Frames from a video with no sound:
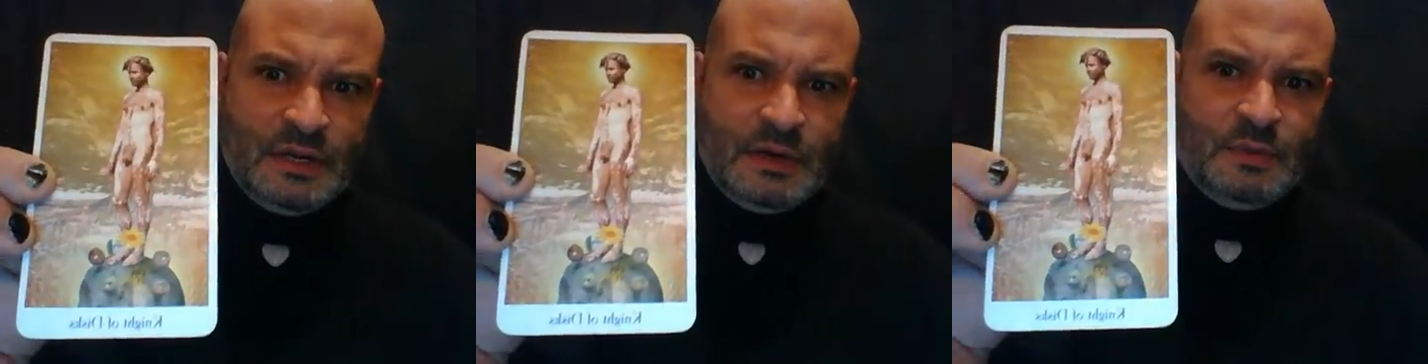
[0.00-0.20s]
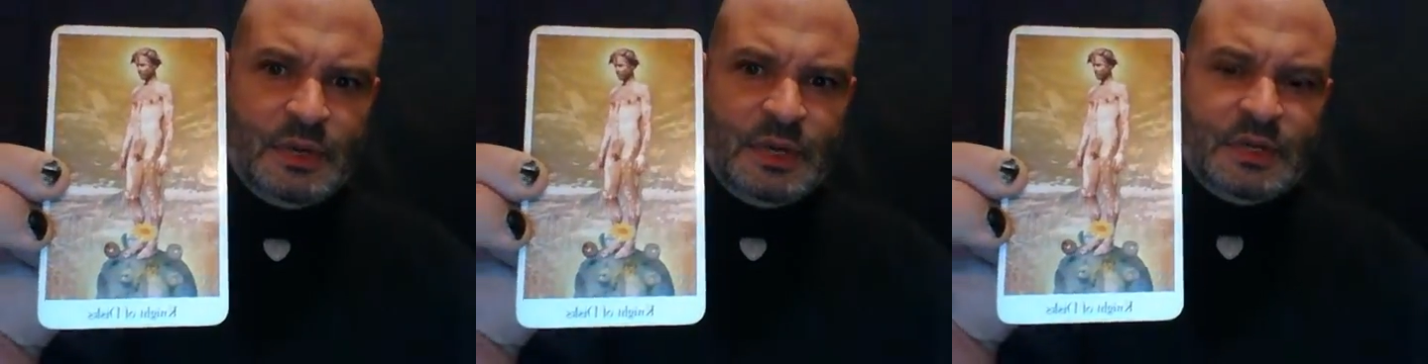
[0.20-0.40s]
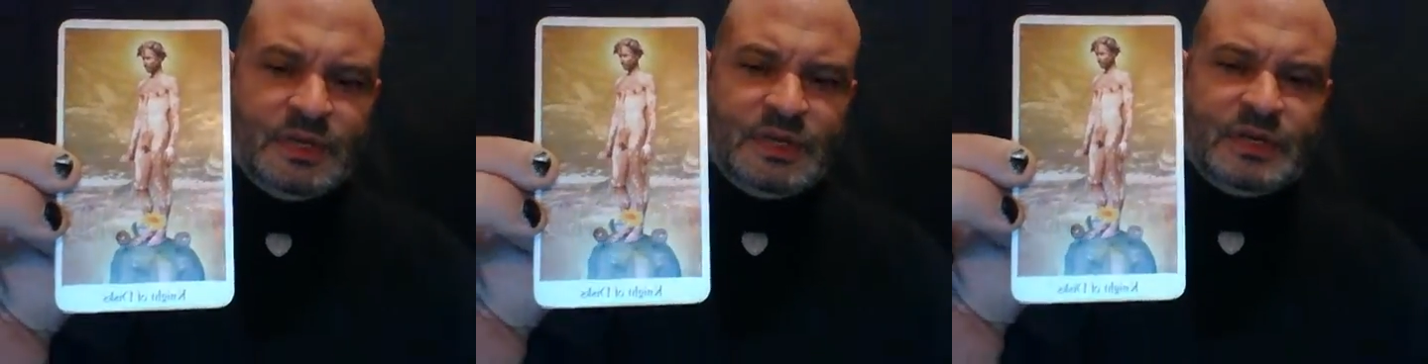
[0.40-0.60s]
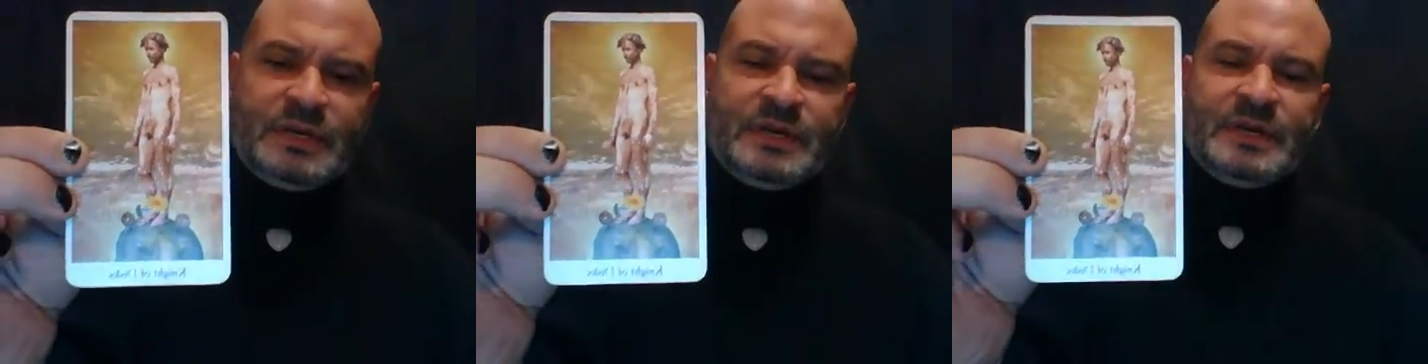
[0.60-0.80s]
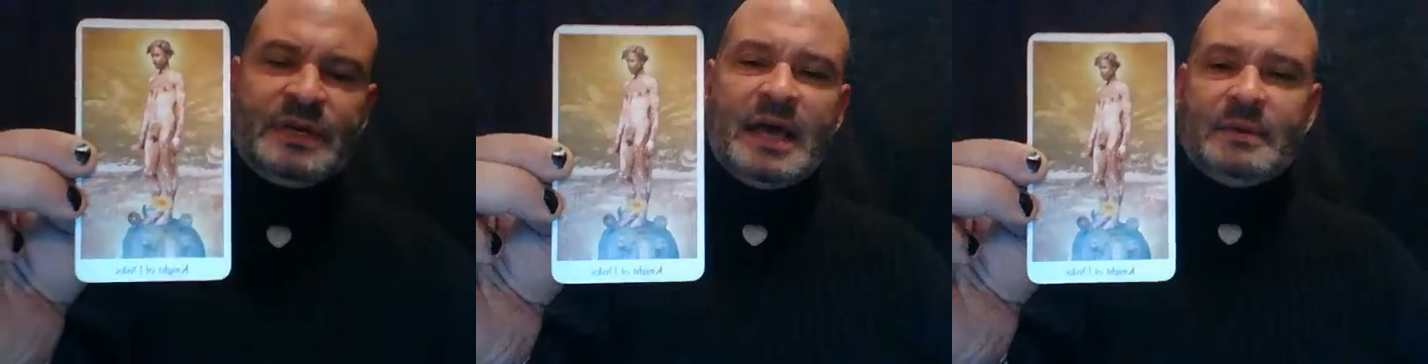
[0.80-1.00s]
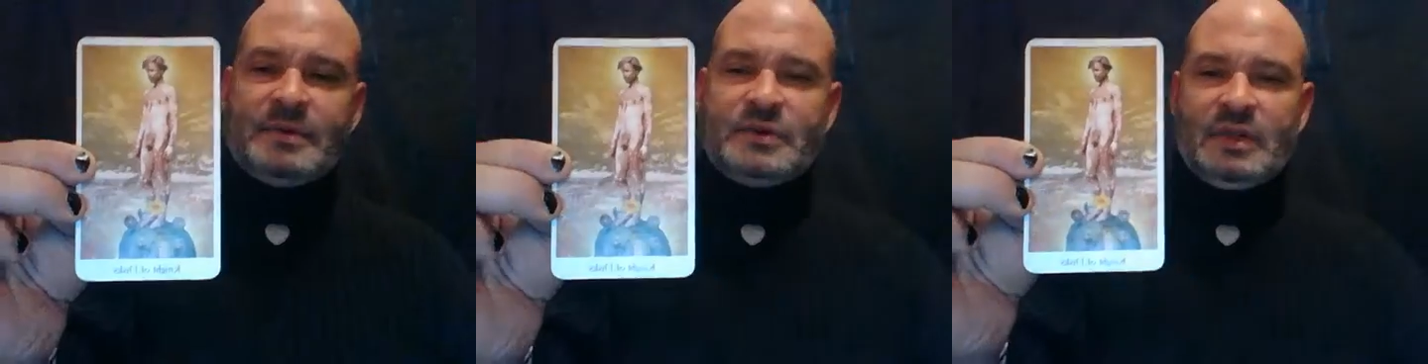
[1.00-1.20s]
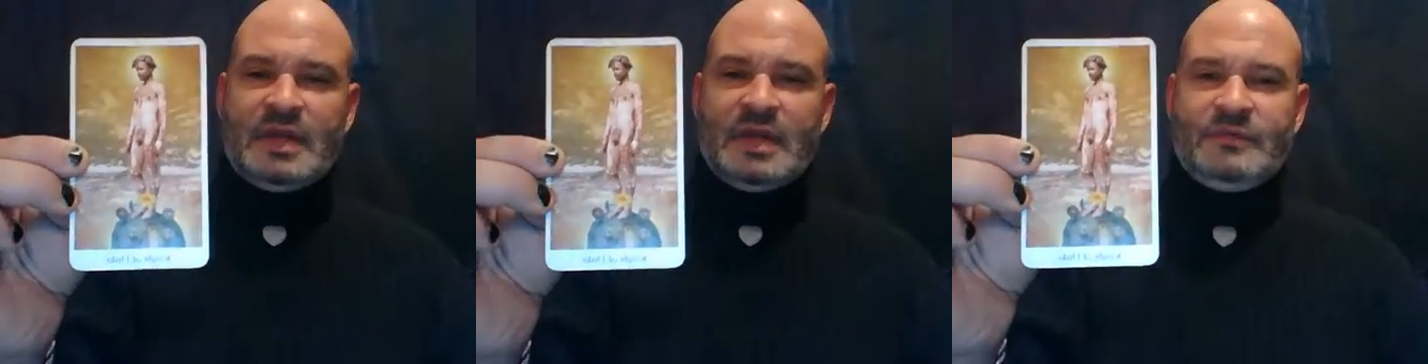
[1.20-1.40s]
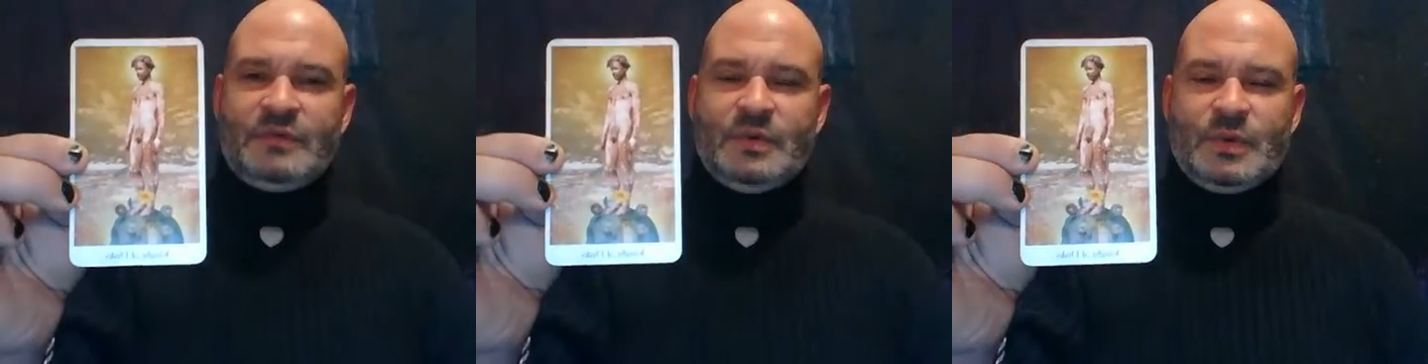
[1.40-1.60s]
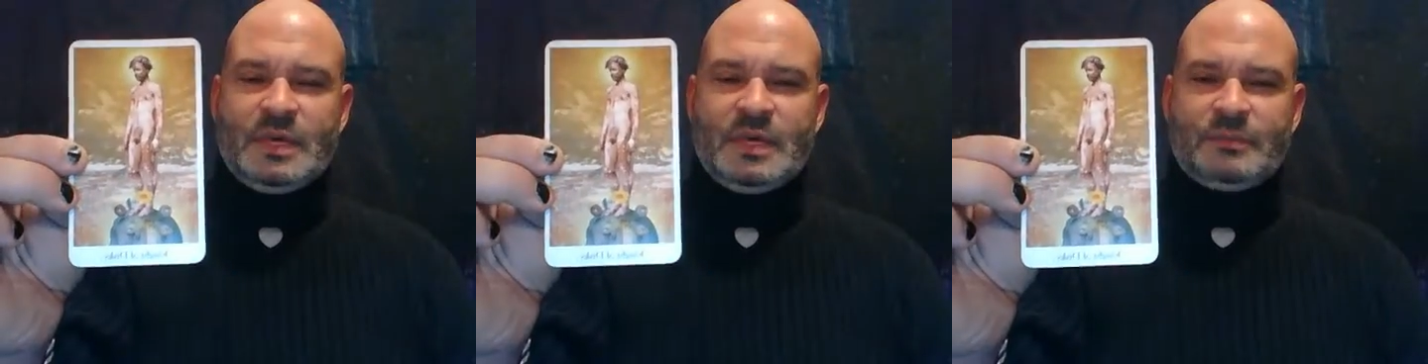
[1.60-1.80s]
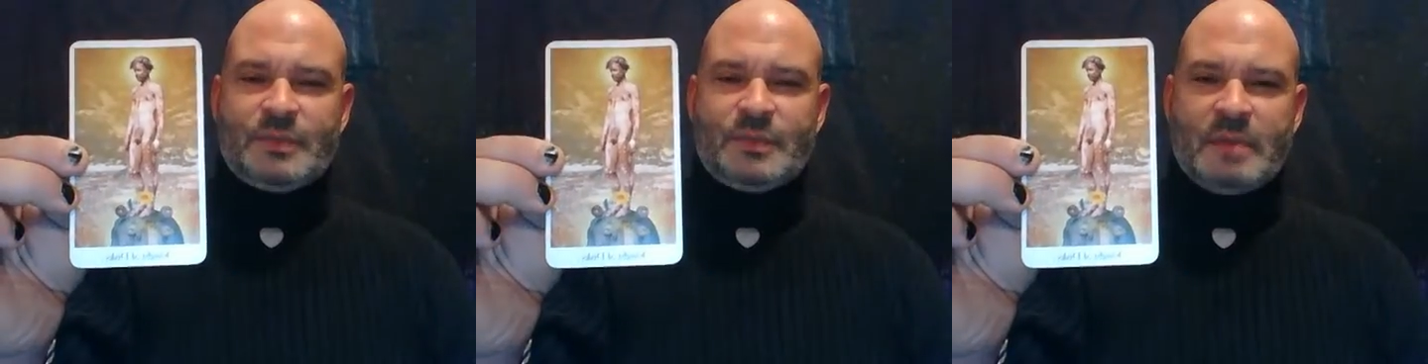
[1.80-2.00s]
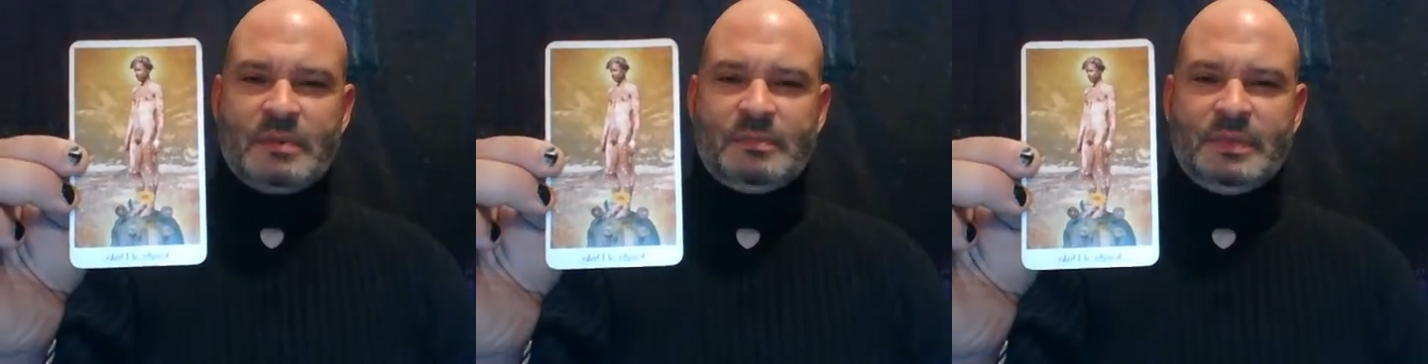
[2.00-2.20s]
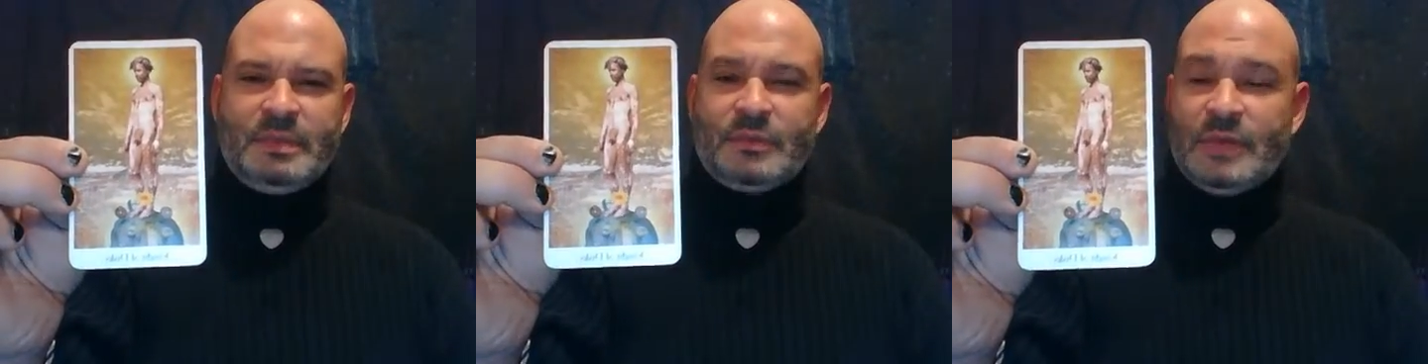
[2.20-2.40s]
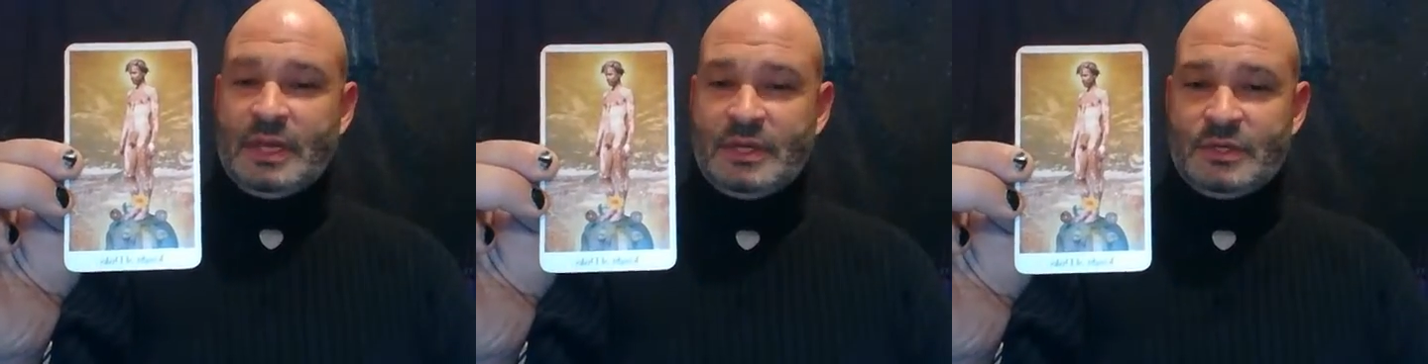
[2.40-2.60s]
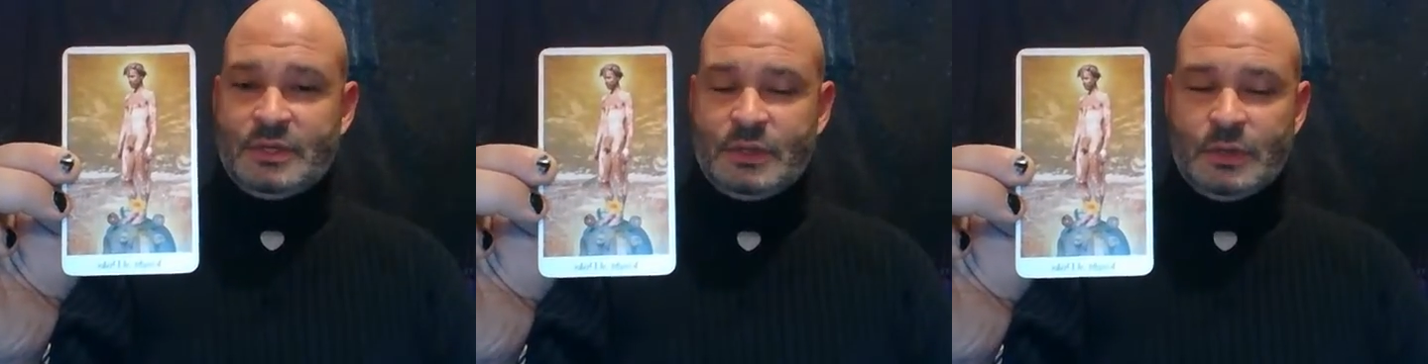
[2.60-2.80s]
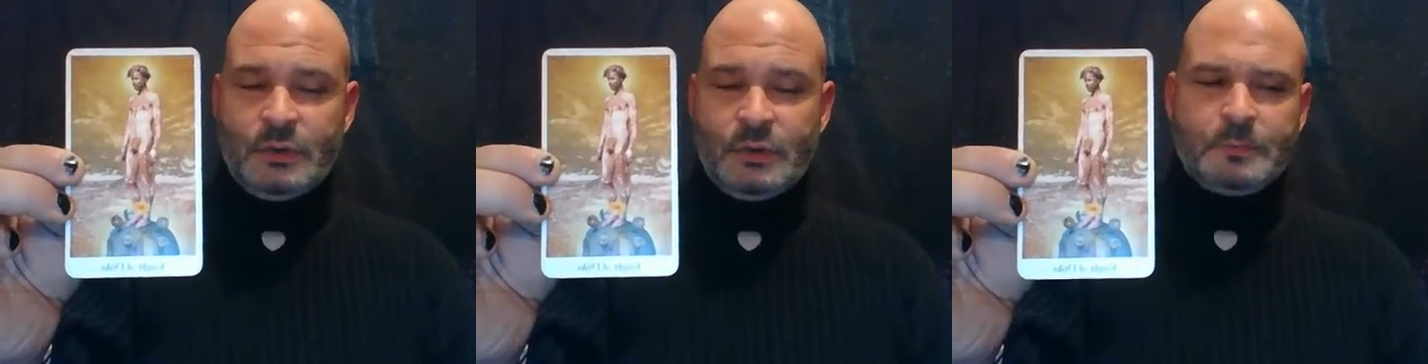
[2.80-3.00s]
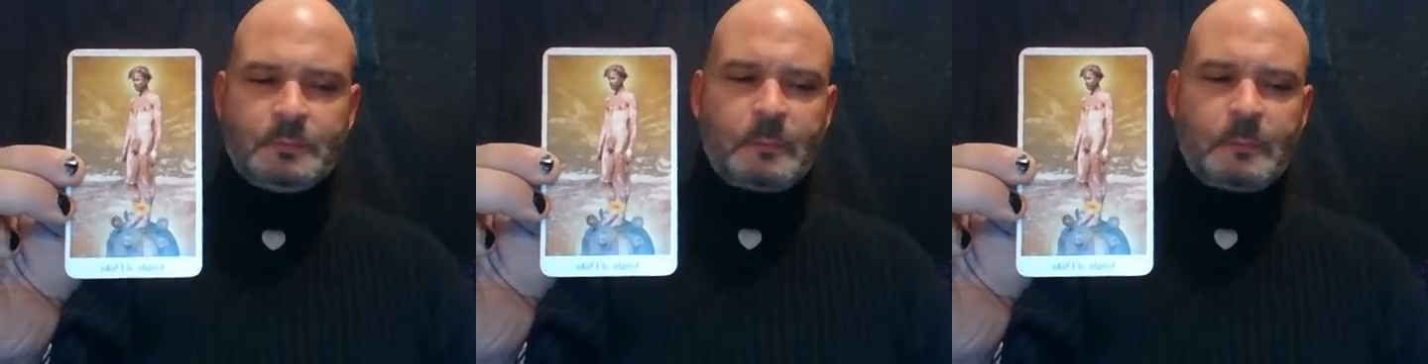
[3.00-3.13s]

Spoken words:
which I'm sure a lot of you can probably relate to.